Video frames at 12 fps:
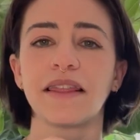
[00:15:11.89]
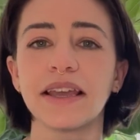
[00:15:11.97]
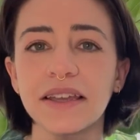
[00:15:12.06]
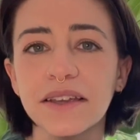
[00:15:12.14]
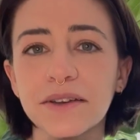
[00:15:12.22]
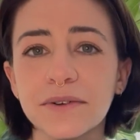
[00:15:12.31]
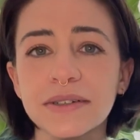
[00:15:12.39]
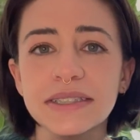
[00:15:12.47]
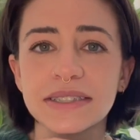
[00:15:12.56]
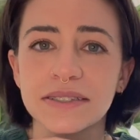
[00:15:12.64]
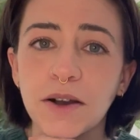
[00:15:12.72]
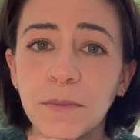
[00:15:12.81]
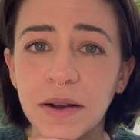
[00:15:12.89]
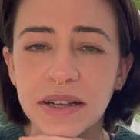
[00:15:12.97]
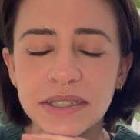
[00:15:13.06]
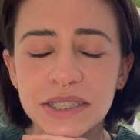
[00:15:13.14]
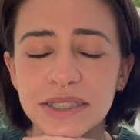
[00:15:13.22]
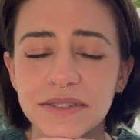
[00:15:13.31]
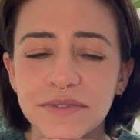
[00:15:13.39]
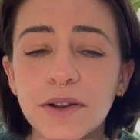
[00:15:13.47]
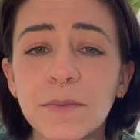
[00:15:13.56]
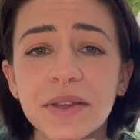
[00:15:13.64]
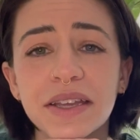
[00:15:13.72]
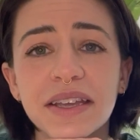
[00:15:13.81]
Thank you so much for
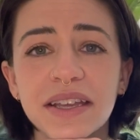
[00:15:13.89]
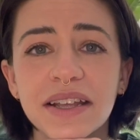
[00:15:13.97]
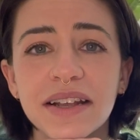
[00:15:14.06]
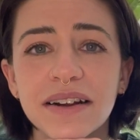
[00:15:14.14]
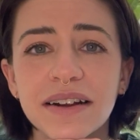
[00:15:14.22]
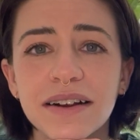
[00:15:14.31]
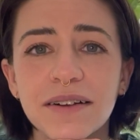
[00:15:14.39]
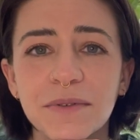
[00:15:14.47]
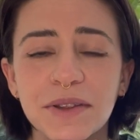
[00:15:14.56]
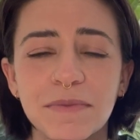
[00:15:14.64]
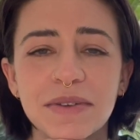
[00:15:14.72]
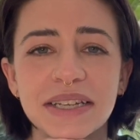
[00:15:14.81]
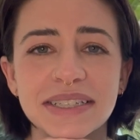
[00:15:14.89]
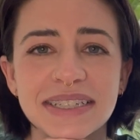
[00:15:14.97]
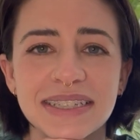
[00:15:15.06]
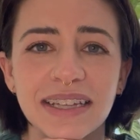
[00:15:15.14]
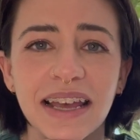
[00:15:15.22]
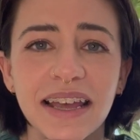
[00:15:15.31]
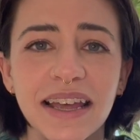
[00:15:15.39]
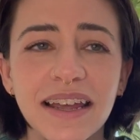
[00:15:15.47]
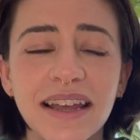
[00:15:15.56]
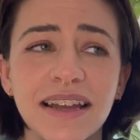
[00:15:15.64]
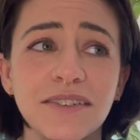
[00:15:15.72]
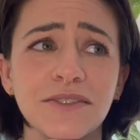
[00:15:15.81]
being here with me today
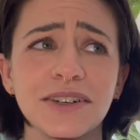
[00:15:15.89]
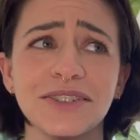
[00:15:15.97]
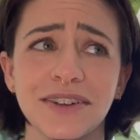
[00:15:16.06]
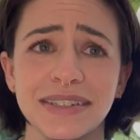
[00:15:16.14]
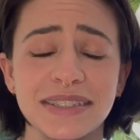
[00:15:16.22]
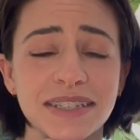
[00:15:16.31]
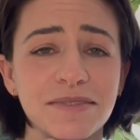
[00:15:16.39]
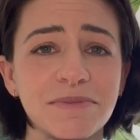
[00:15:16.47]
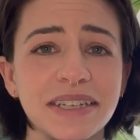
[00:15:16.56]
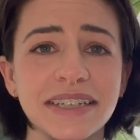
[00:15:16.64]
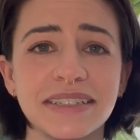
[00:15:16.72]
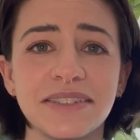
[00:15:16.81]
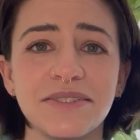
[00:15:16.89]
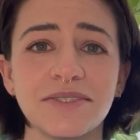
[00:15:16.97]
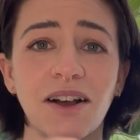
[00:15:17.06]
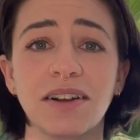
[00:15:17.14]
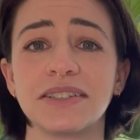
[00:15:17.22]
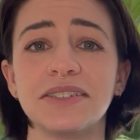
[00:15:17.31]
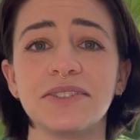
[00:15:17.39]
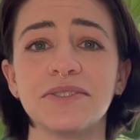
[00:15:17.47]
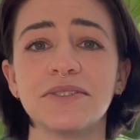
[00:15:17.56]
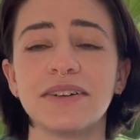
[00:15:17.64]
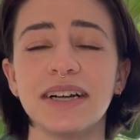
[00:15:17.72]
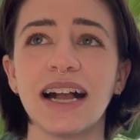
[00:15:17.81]
and for trusting me to talk to you